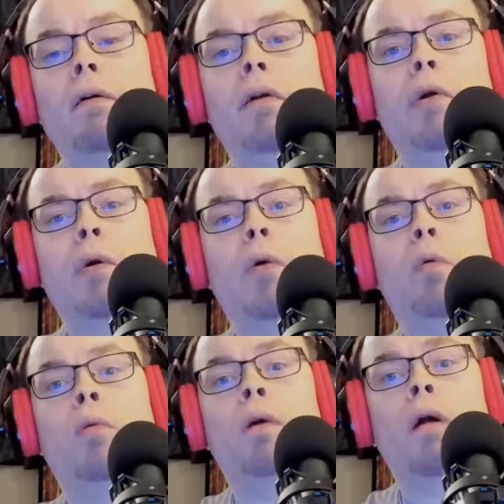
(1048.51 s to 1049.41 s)

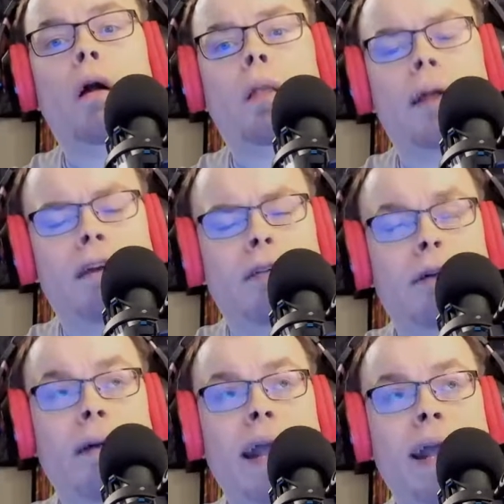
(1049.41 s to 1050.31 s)
who clear
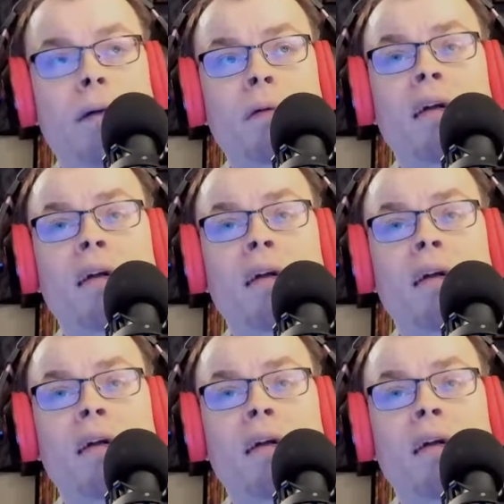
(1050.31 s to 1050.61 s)
the ring.